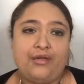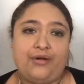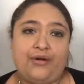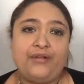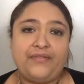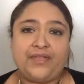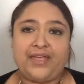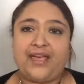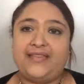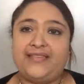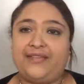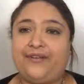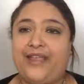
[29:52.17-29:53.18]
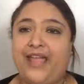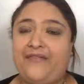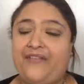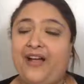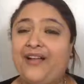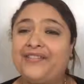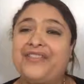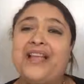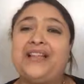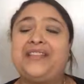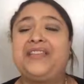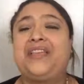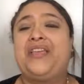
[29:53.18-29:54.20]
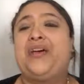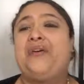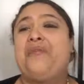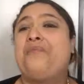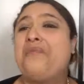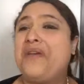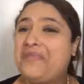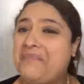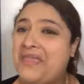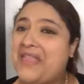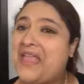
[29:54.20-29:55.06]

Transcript: Or if you guys already have contact with me,